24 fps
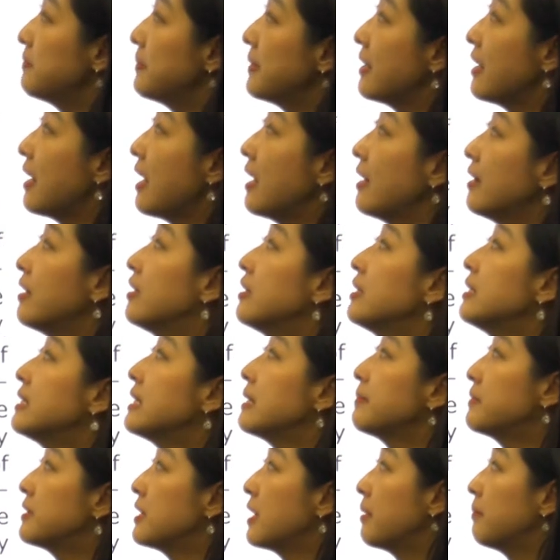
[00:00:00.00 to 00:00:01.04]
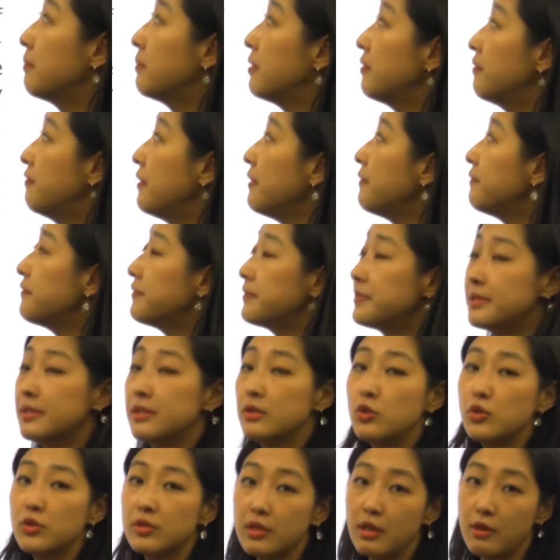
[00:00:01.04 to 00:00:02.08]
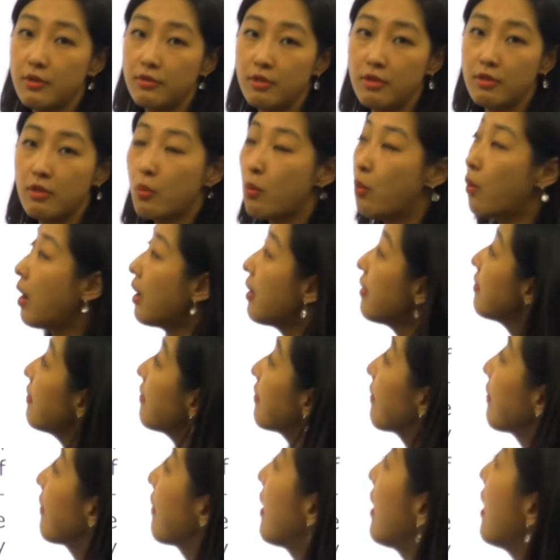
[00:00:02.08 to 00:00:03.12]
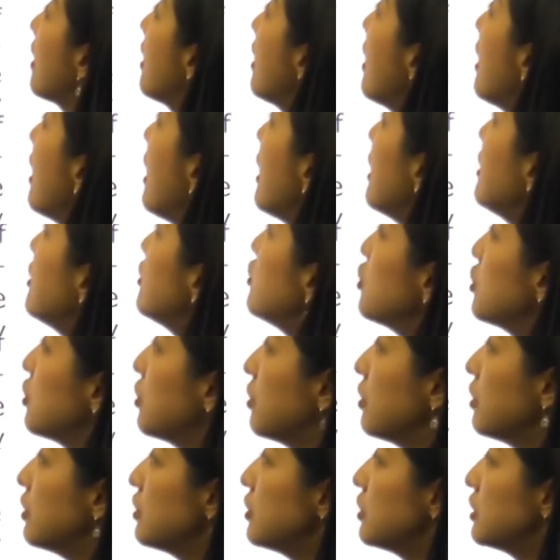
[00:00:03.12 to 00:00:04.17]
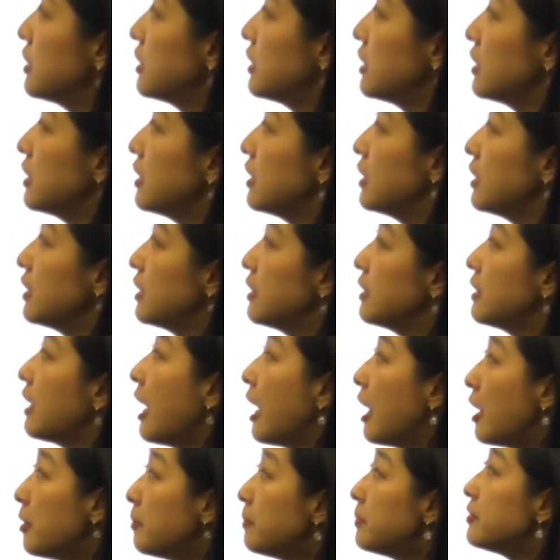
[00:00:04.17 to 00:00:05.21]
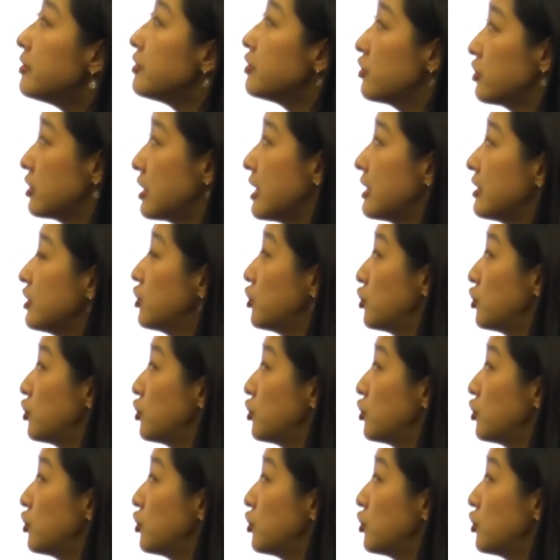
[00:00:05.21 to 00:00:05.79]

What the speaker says: began on September 5th, 2001 at a church in Halberstadt,